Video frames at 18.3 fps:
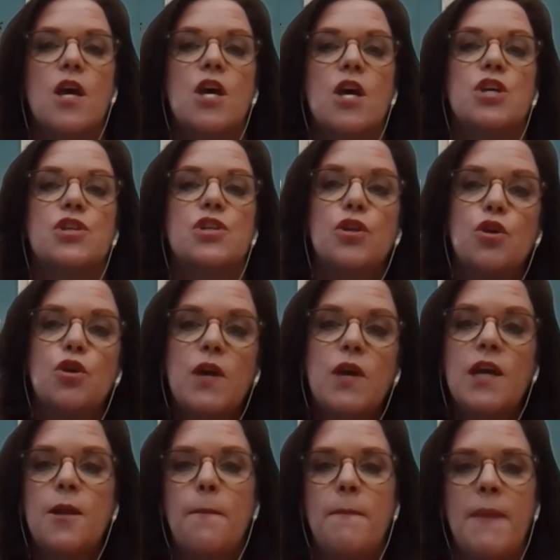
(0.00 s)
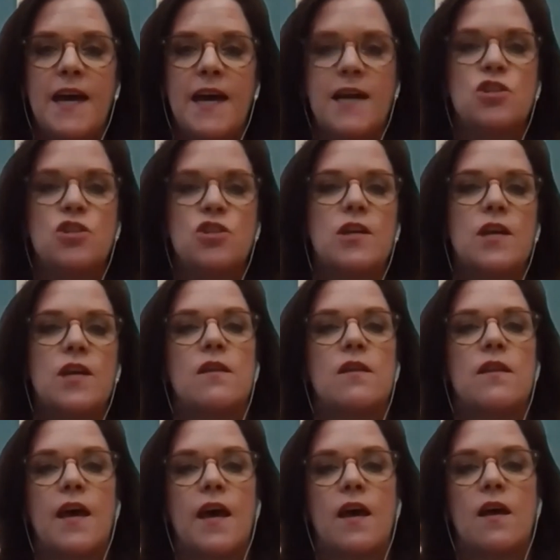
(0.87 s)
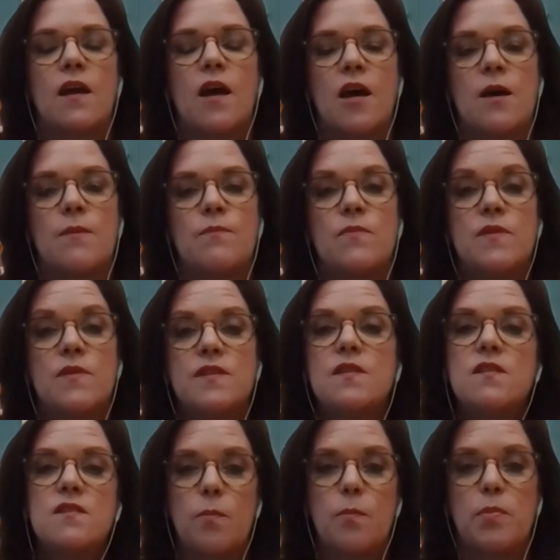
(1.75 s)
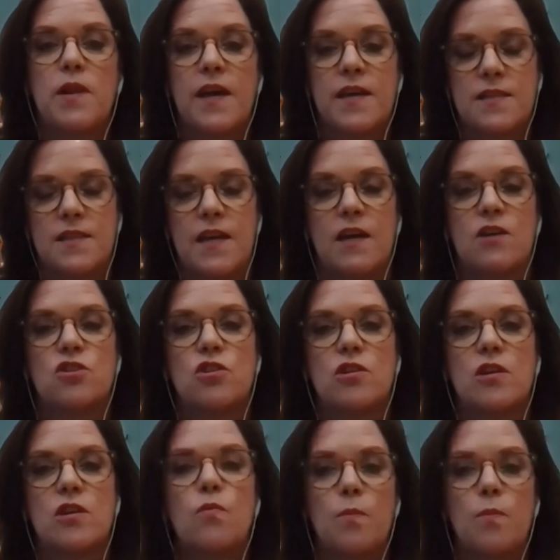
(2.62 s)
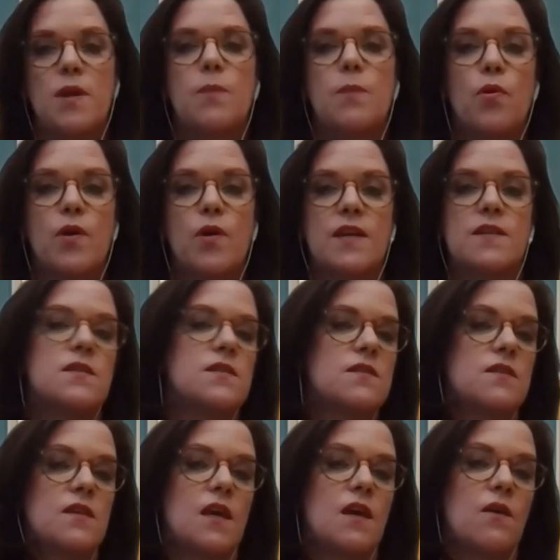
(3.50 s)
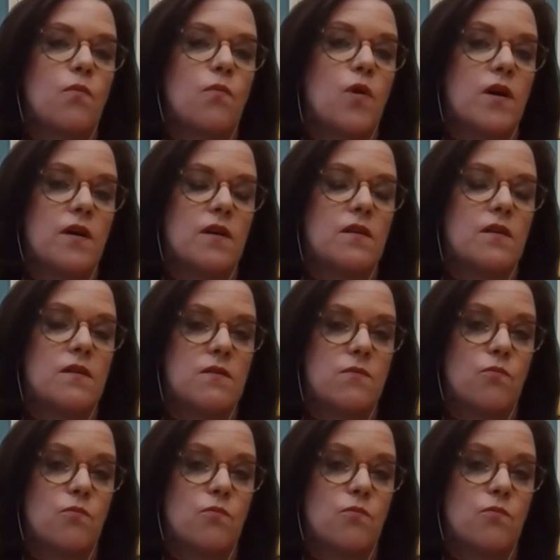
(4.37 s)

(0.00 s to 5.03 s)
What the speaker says: So you can imagine that this is a place actually where people can see what